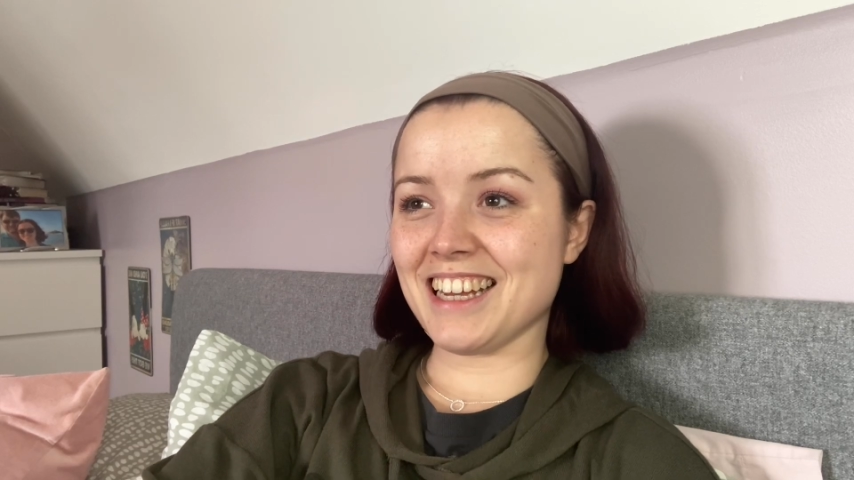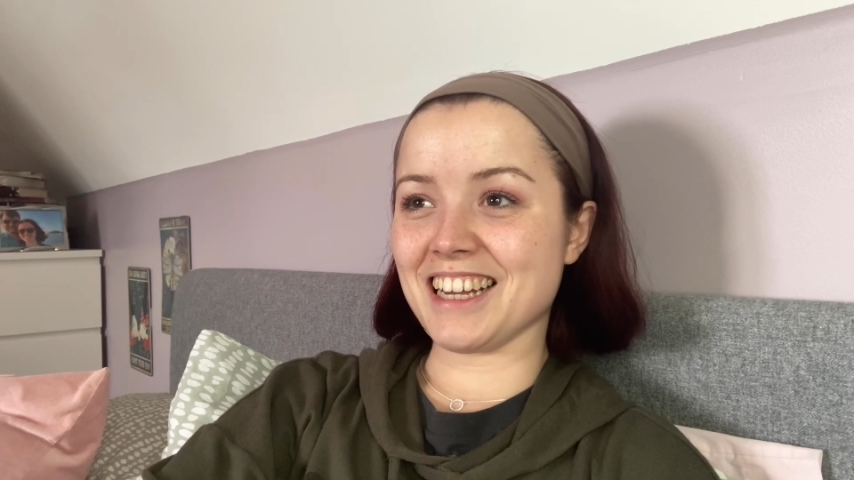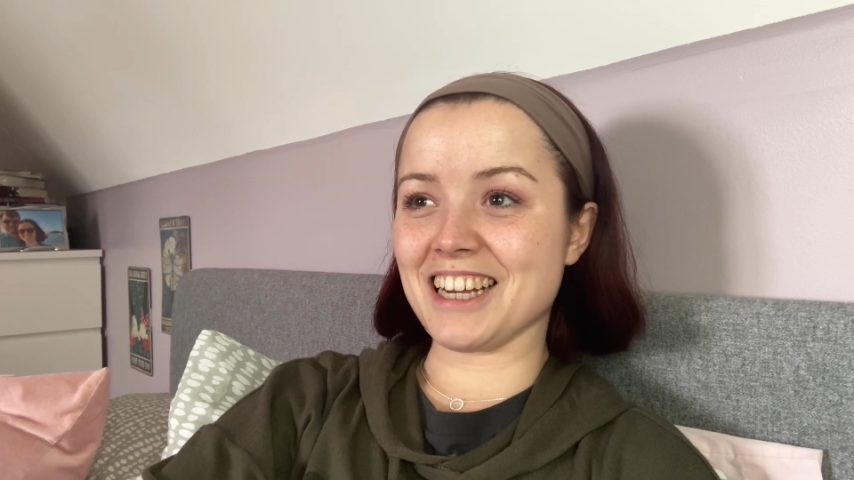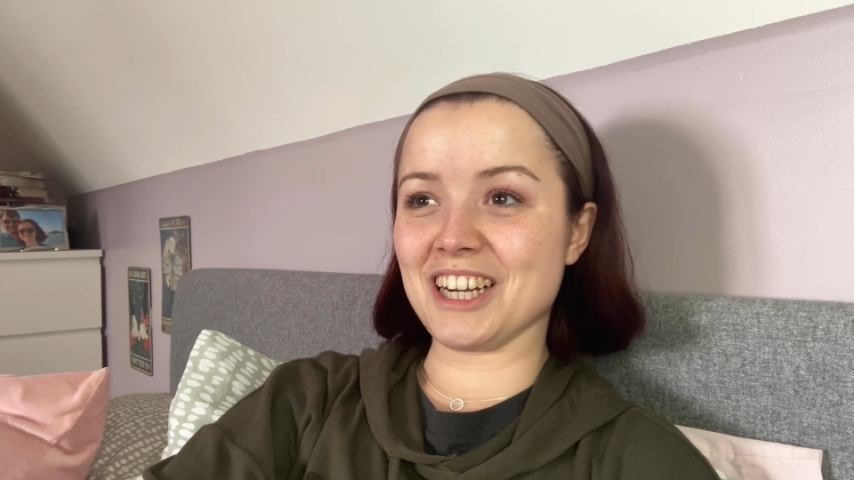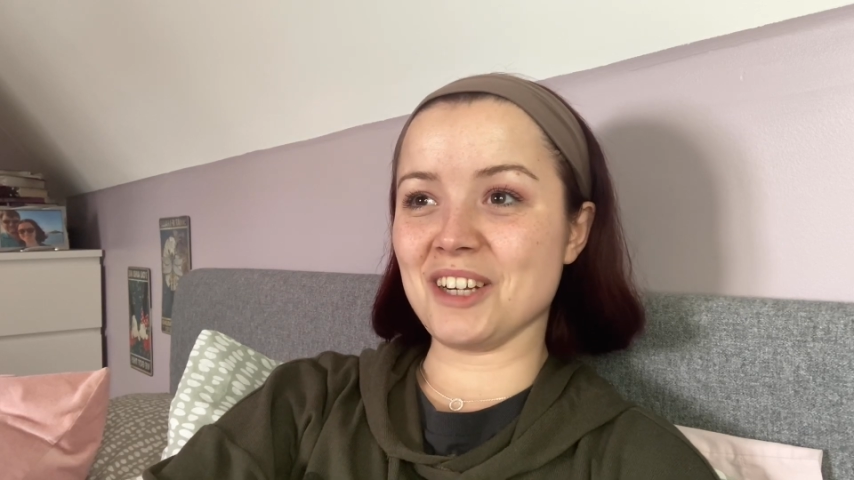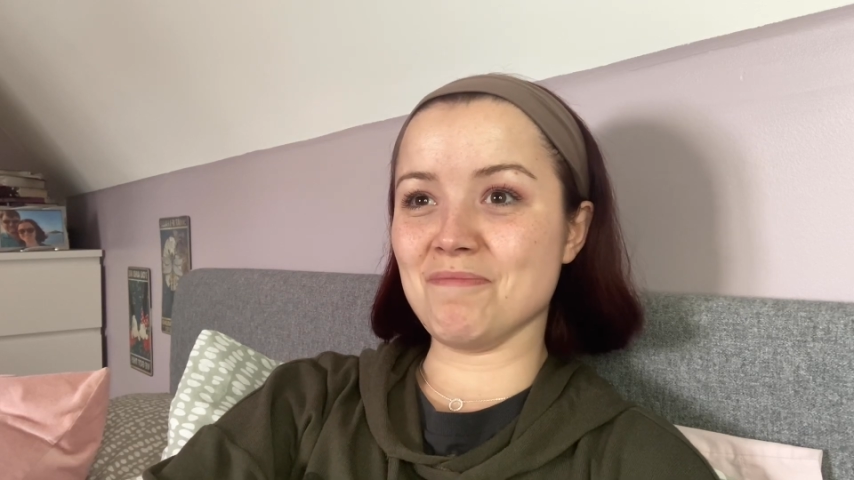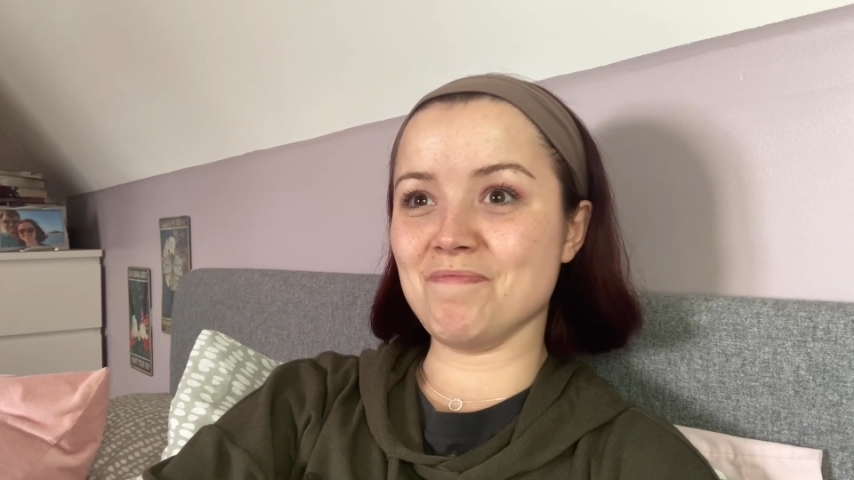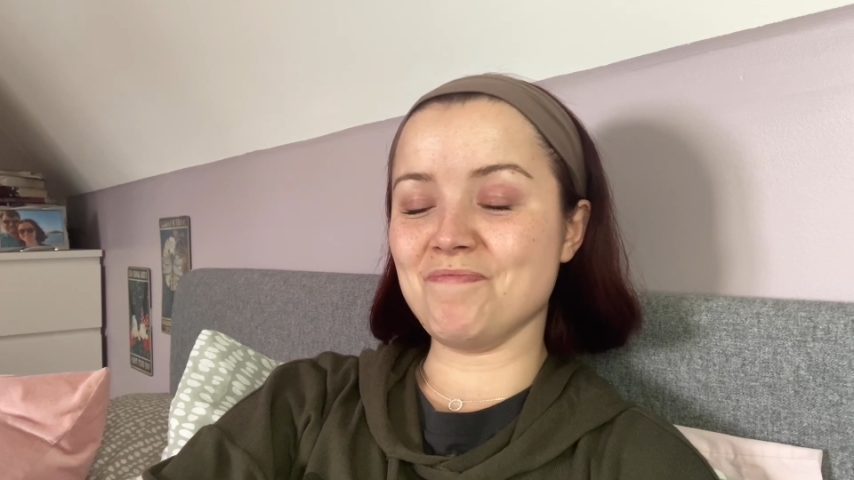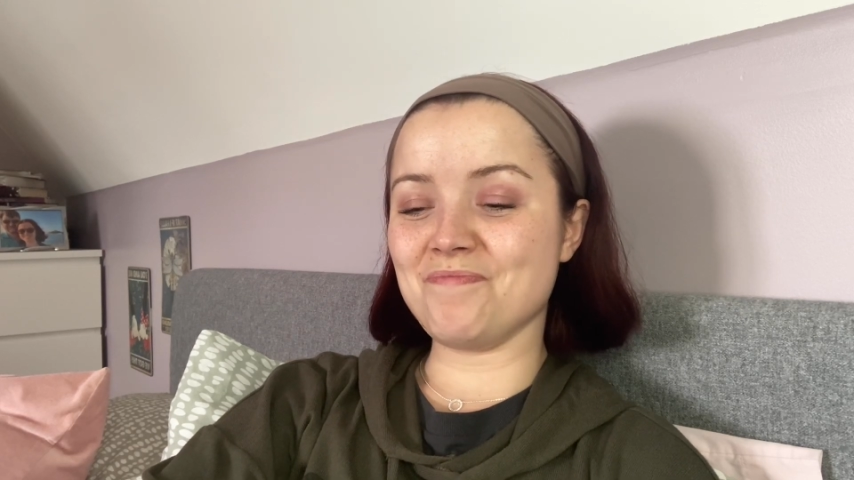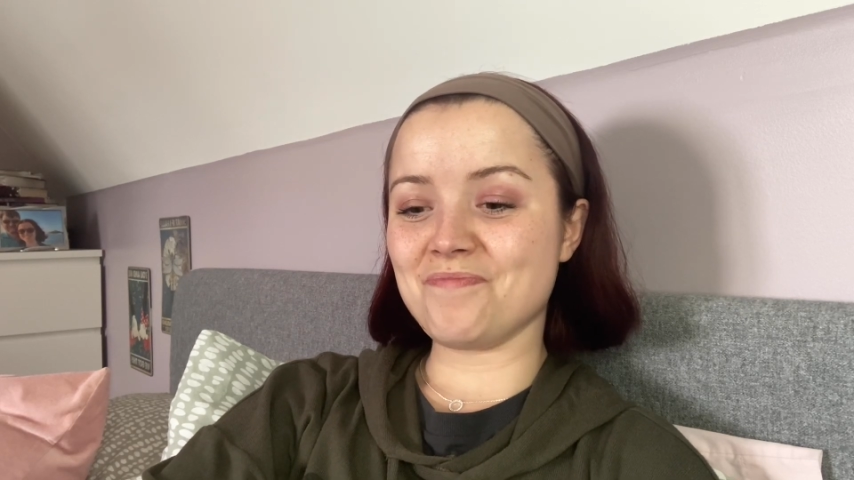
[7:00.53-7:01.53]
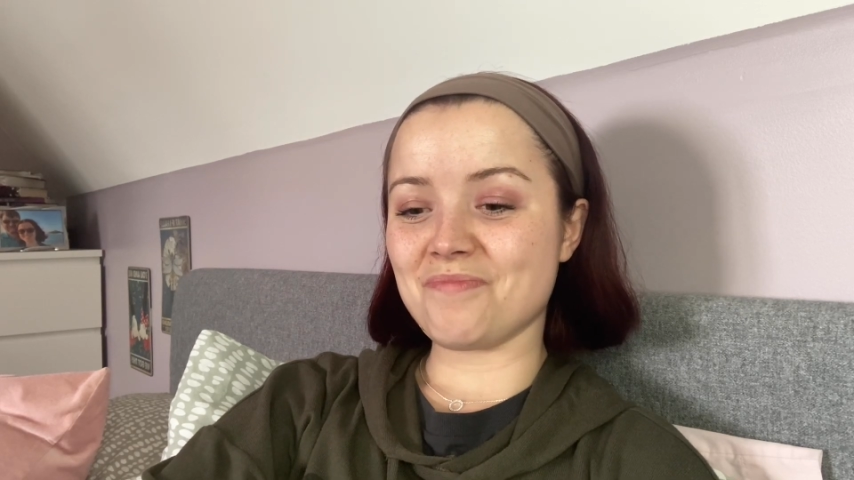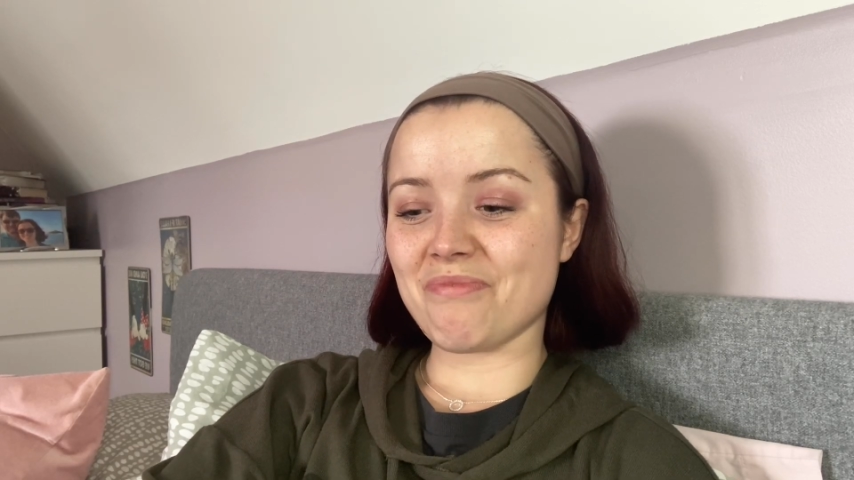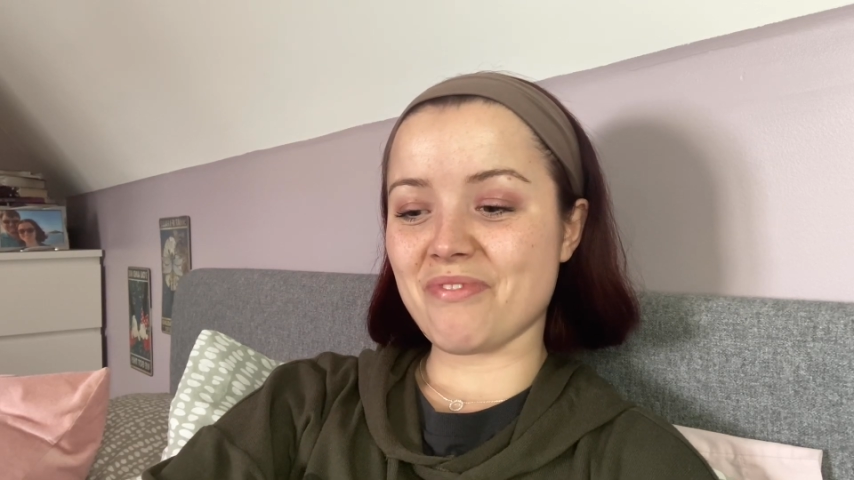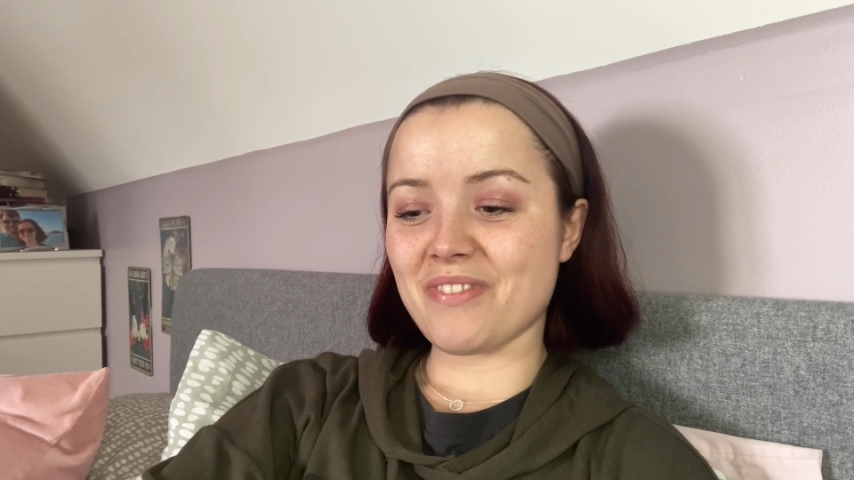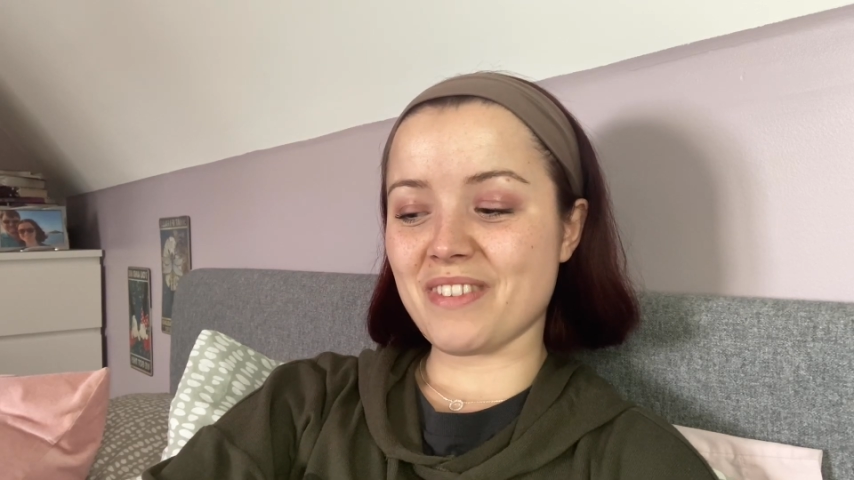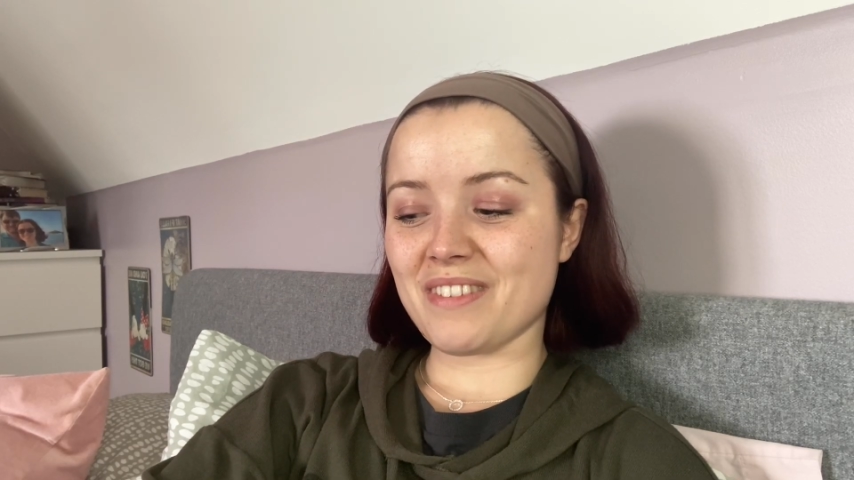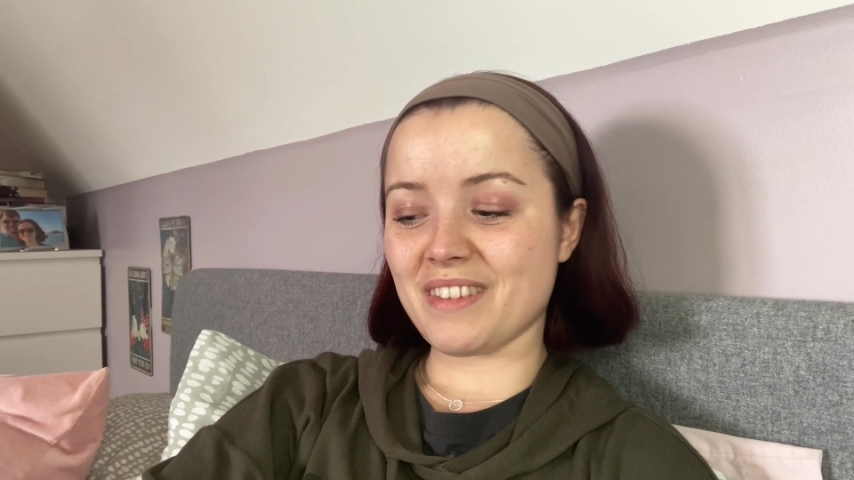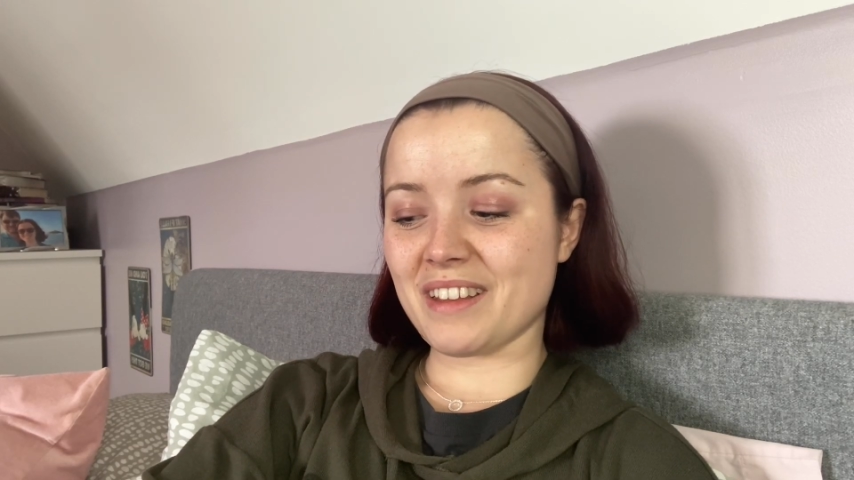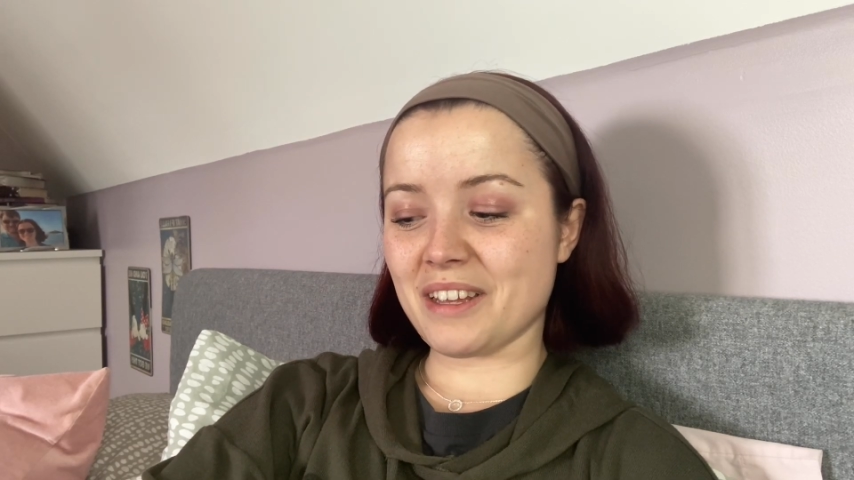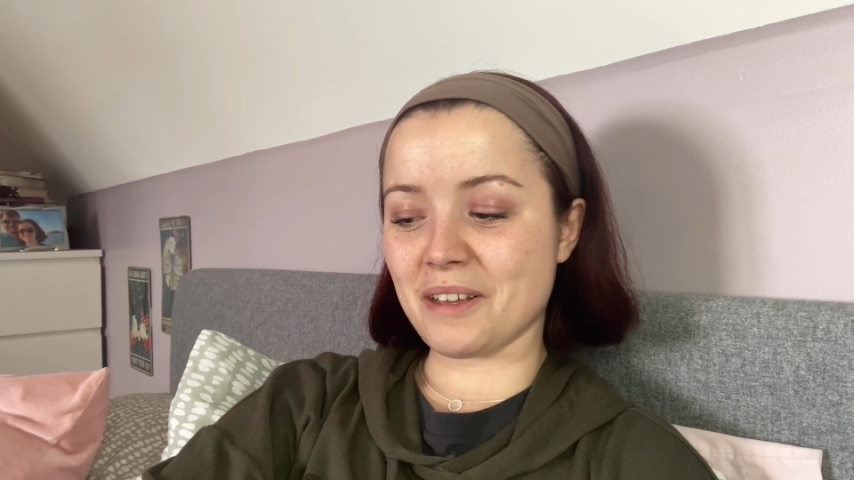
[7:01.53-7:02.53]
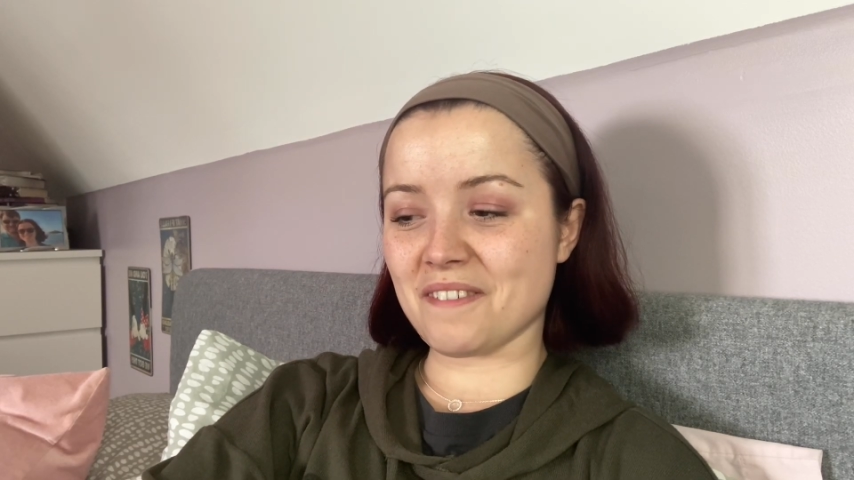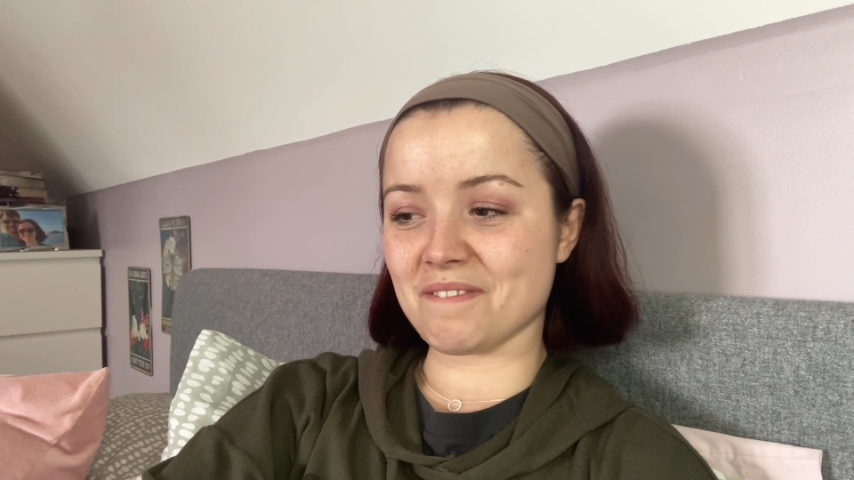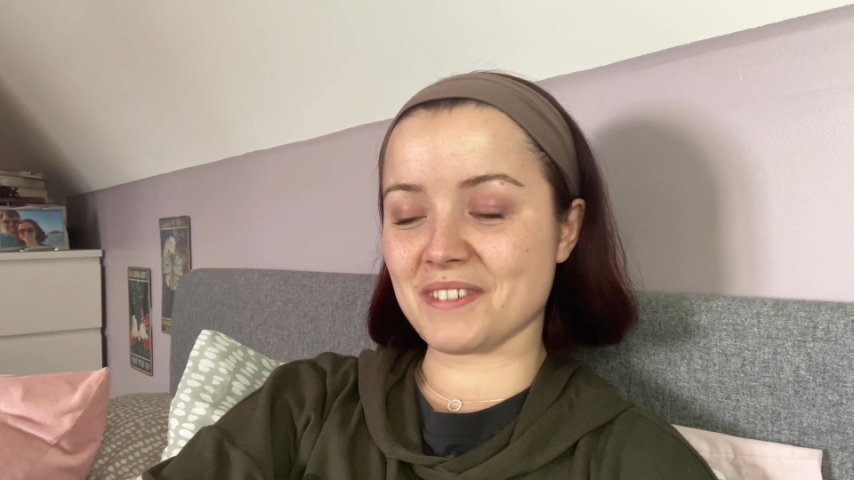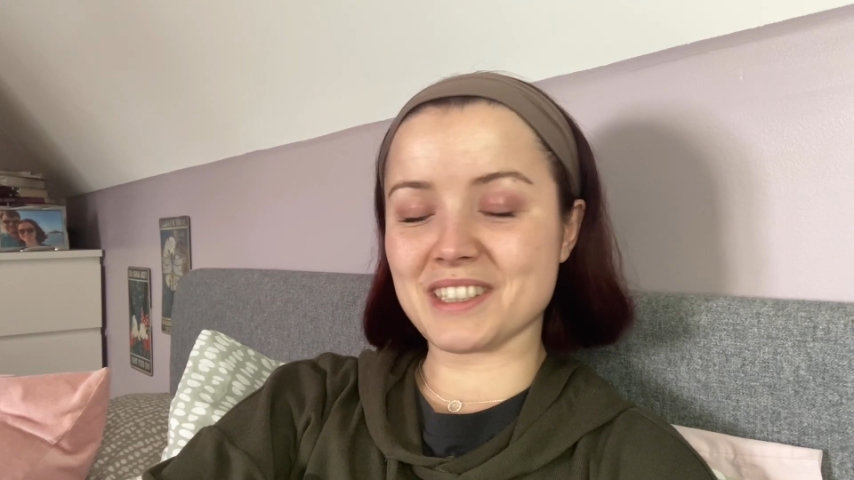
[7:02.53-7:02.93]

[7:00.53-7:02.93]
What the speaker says: But